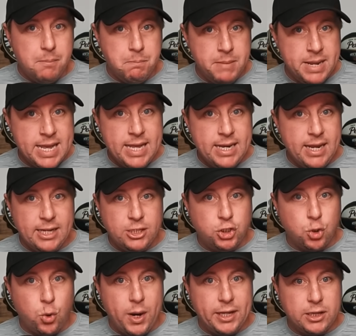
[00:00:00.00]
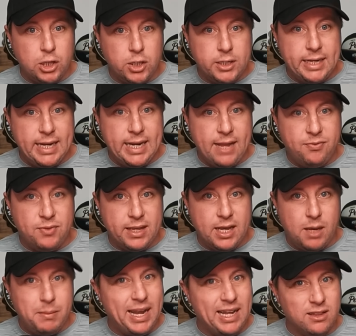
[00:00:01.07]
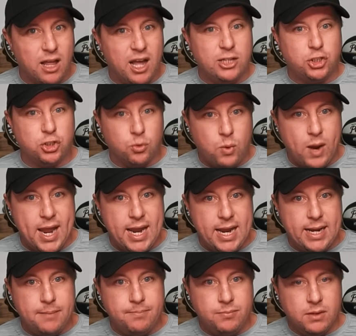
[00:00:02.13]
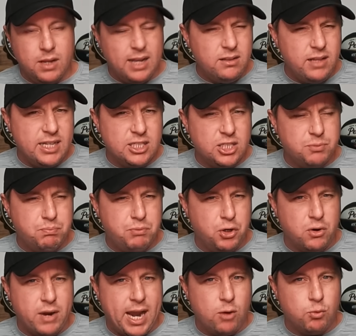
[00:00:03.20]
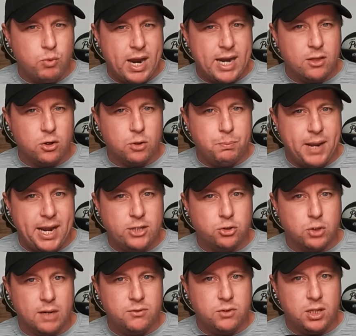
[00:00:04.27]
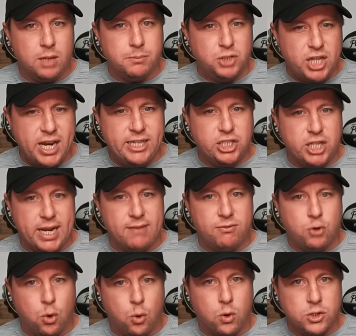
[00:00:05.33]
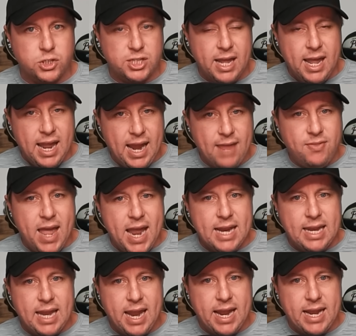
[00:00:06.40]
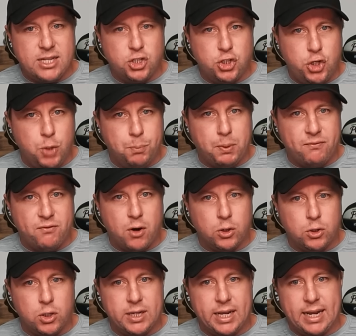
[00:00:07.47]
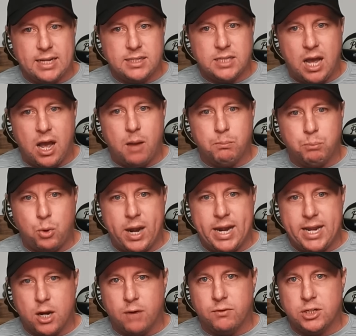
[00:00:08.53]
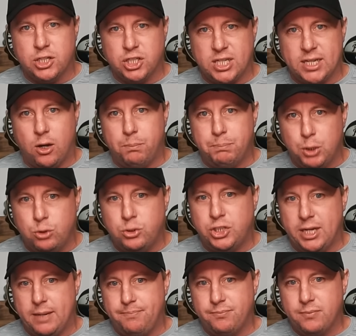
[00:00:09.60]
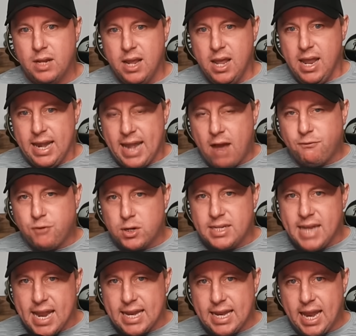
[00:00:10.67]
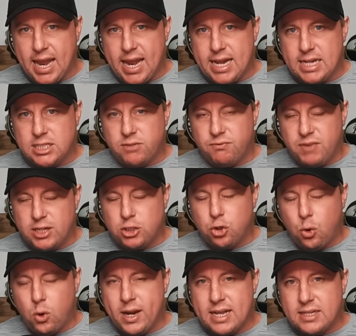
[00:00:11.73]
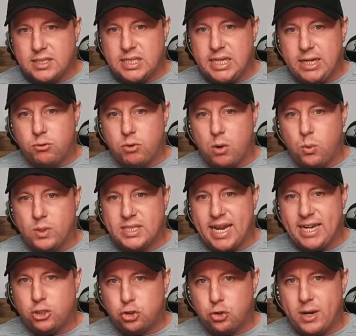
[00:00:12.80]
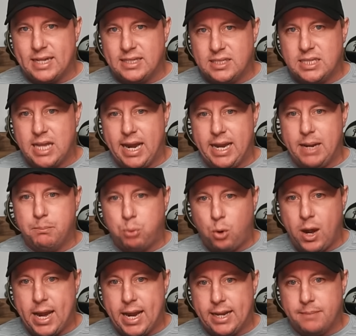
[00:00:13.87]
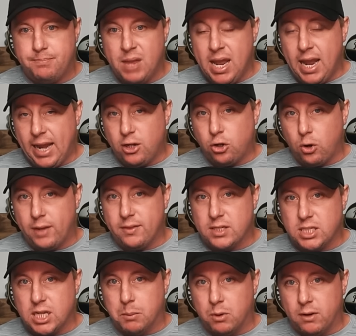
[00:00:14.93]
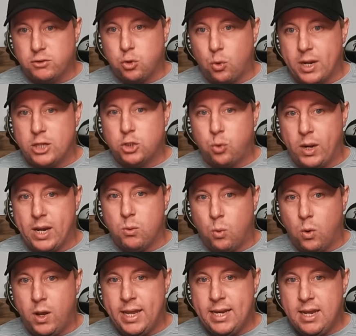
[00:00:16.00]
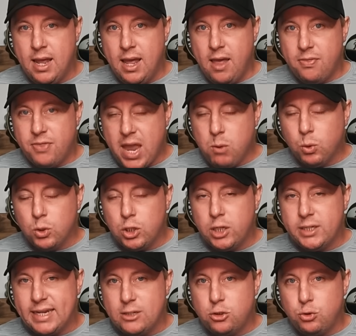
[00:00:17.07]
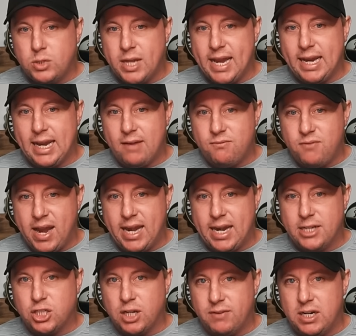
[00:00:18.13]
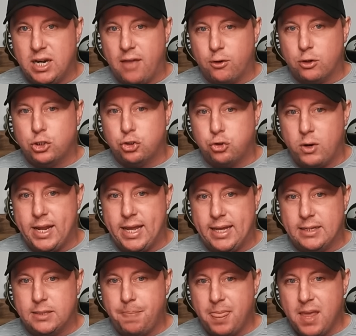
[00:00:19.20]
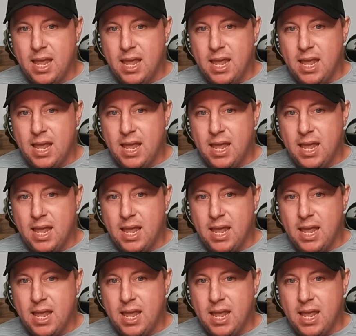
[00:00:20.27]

Men enjoy looking at them in lingerie. Unless you're a regular patron of Club Shay Shay, of course. In that case, you prefer looking at Tom Brady over Gisele Bündchen. Now, for decades, Victoria's Secret was a trend-setting brand. And during the summer of 2021, they were looking to take advantage of another trend.